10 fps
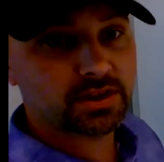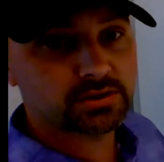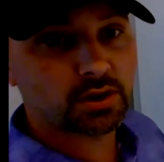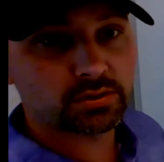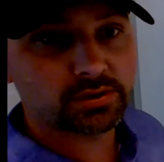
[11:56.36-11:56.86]
be the
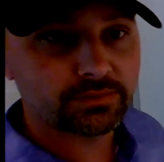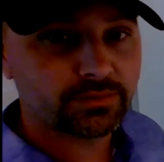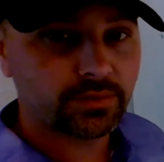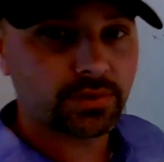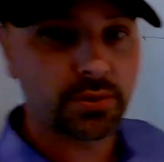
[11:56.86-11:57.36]
total
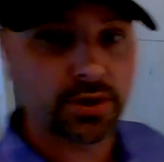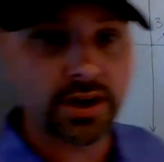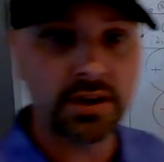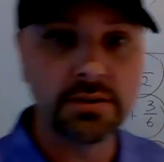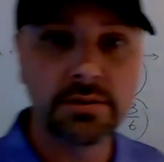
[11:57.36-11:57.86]
of
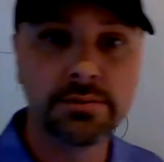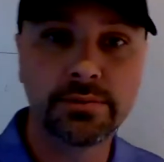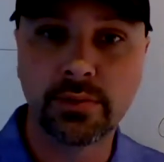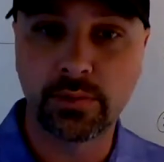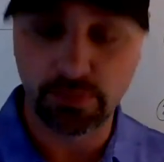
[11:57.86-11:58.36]
3
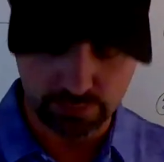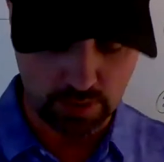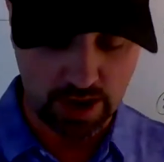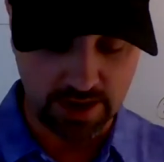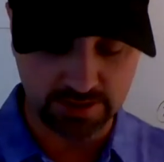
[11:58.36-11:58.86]

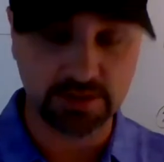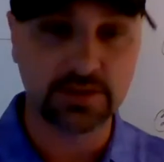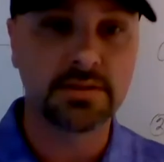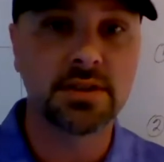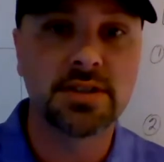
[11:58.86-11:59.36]

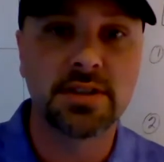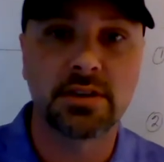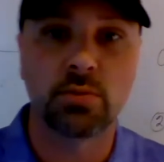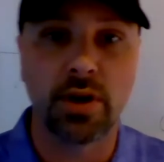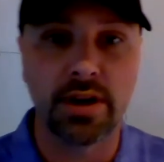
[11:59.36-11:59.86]
rises to
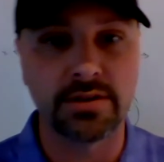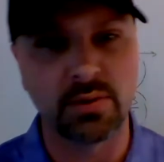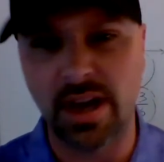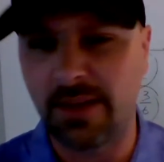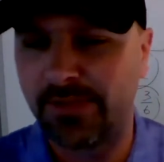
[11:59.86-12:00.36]
6 runs.
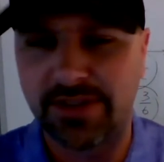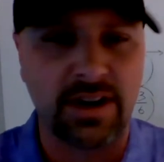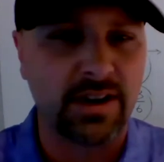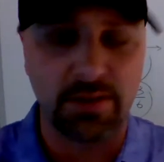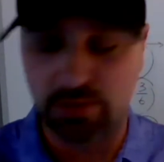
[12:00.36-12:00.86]
Okay,
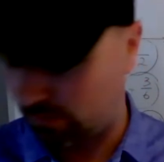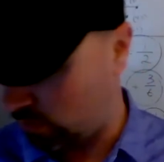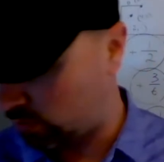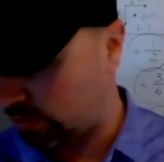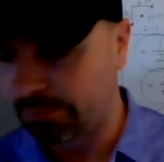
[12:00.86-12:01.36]
sorry, that was
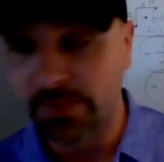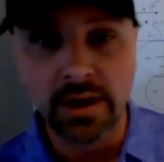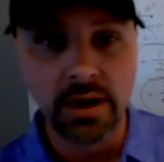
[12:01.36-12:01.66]
confusing.